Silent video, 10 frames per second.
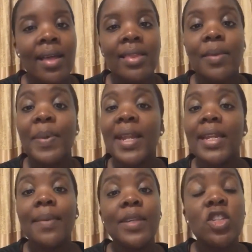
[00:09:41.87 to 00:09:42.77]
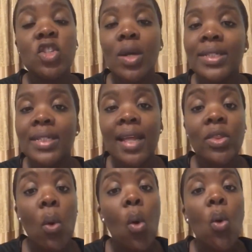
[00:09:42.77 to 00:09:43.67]
The pandemic started and the
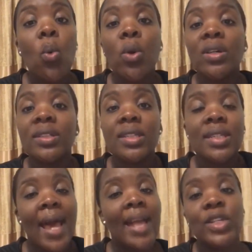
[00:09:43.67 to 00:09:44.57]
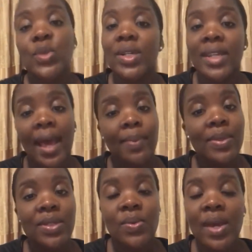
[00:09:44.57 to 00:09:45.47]
whole world just had to
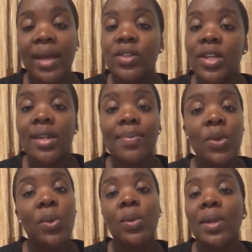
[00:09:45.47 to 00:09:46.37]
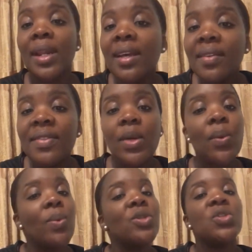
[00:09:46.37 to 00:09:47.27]
adapt. We had to adapt the way we live, the way
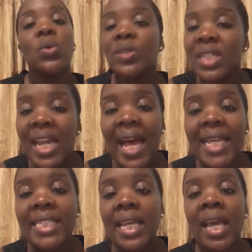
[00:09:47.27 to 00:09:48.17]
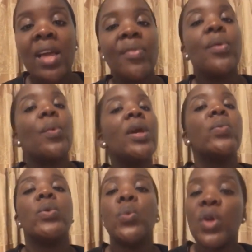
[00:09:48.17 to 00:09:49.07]
we socialize, the way we
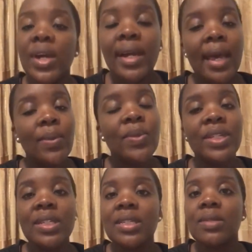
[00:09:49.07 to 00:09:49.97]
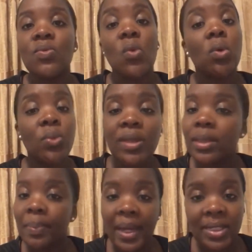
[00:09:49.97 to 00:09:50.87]
work, and we just rolled with the
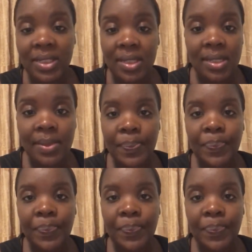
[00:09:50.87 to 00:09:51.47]
punches.